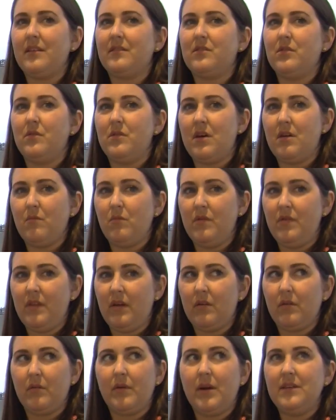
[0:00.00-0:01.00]
so that when they
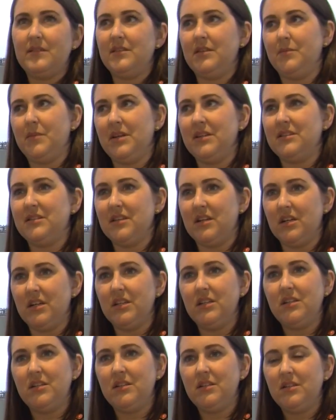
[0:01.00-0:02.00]
were raising my
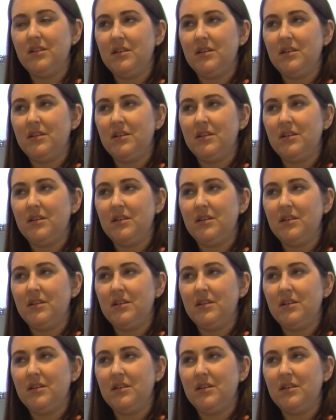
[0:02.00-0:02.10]
son,